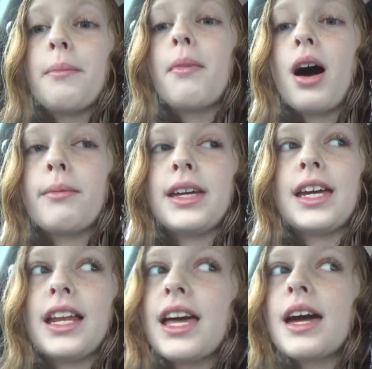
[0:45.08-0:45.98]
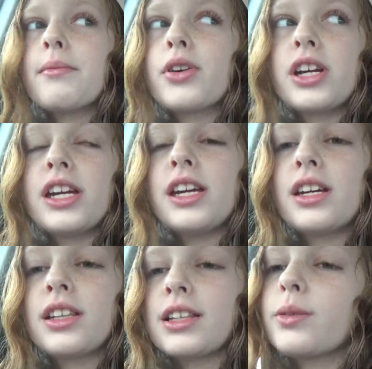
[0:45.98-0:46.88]
Mommy and Emery,
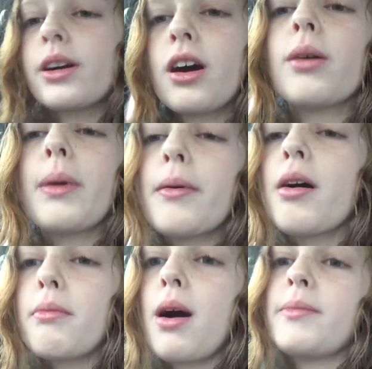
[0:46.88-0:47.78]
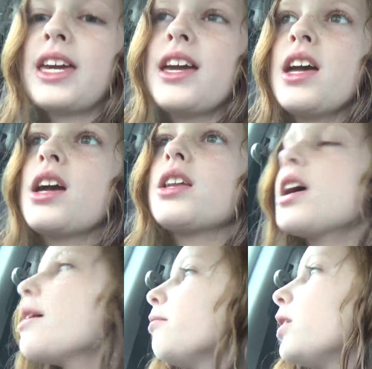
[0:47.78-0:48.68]
that's what I call my mom, Mommy and
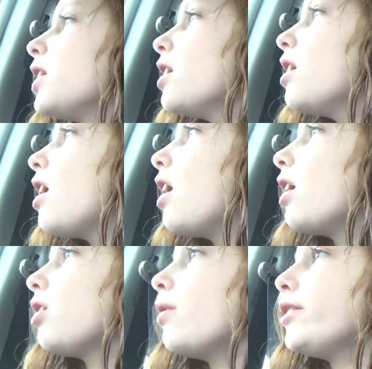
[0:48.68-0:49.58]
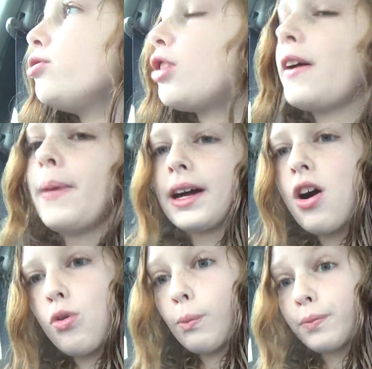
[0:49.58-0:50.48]
Emery are going to drive back
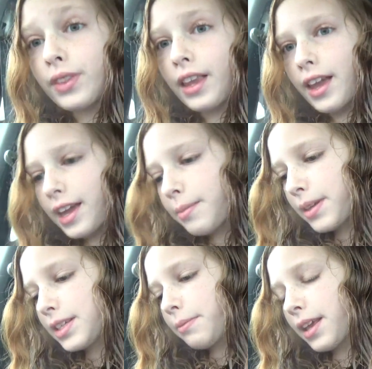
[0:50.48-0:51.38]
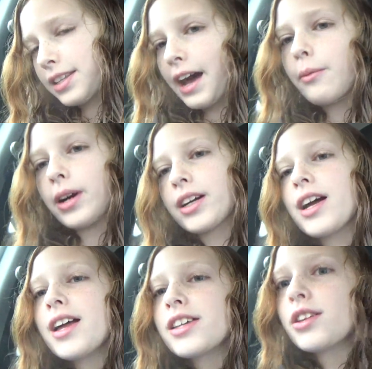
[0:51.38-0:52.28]
home, and my stepdad's at work.
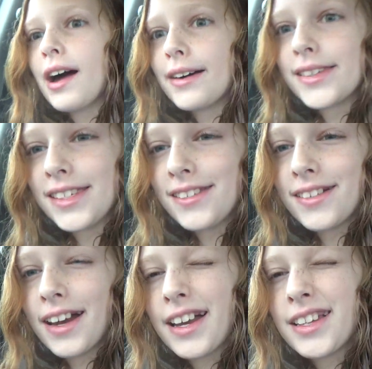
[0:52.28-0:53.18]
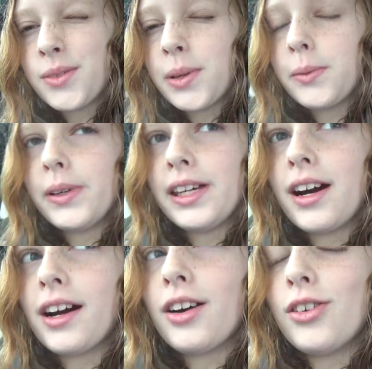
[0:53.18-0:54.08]
So I'll see you guys when we
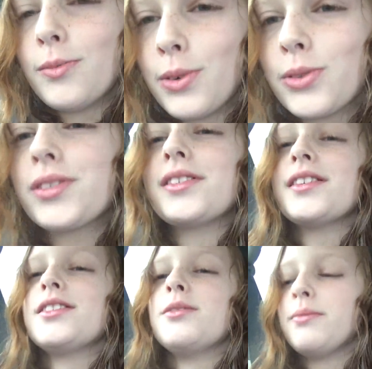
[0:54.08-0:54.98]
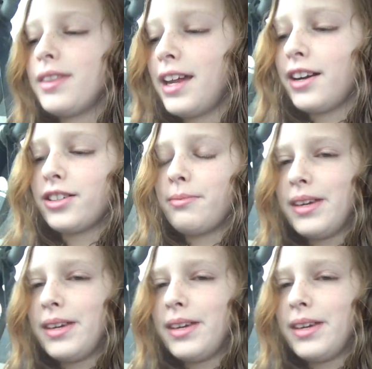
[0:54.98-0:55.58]
are almost there to